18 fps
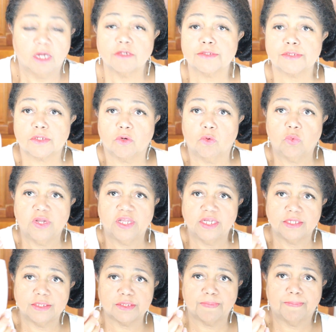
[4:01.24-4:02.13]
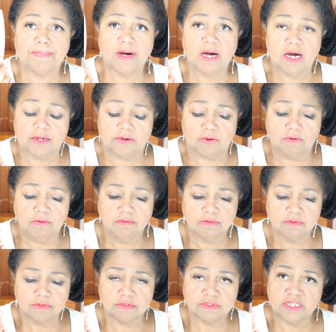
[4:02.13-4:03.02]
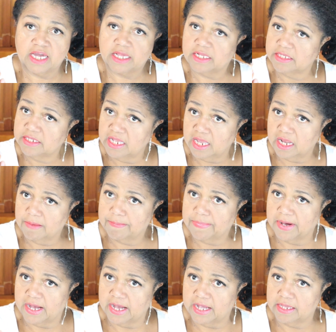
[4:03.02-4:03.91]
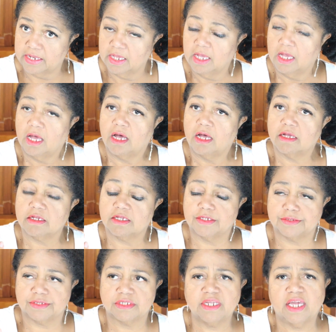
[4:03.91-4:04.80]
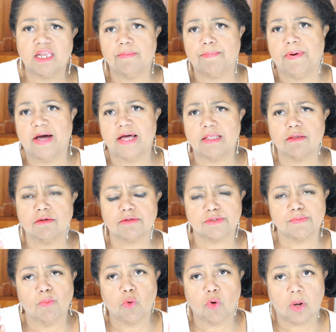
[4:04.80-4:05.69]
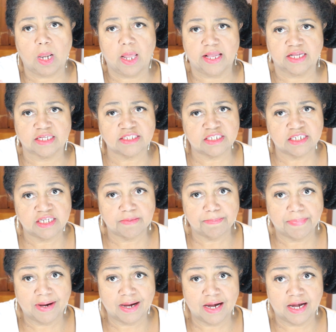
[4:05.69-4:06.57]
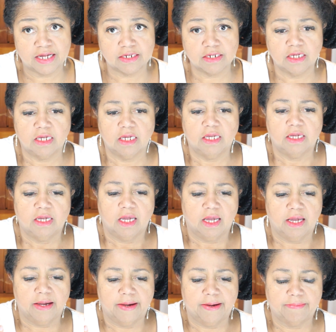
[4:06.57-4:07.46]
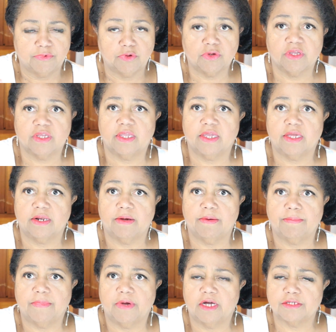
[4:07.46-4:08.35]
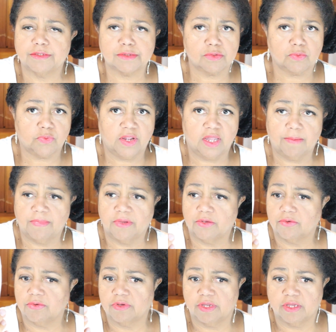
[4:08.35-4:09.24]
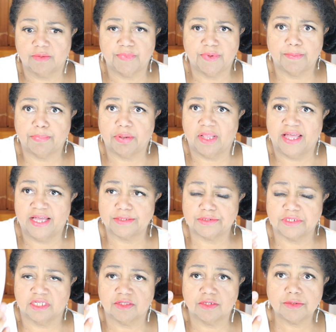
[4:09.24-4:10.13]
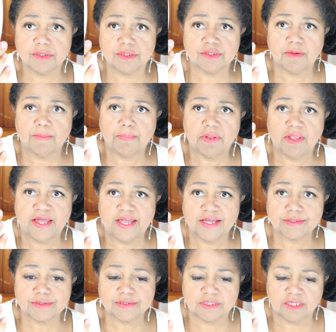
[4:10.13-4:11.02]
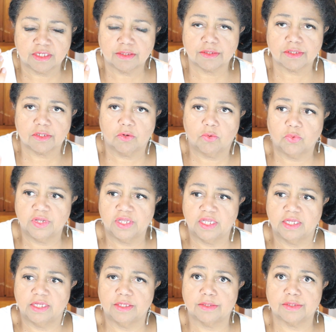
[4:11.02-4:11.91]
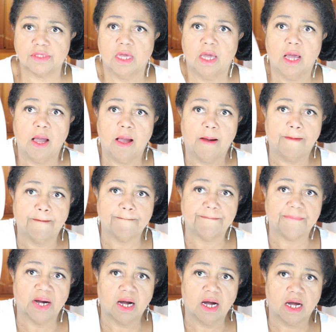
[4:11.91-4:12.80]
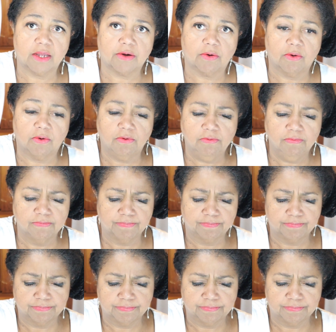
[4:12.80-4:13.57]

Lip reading: squeeze bottle, not a netipot, because a netipot looks more like a teapot. You can get them ceramic, you can get them in plastic. This is a plastic squeeze bottle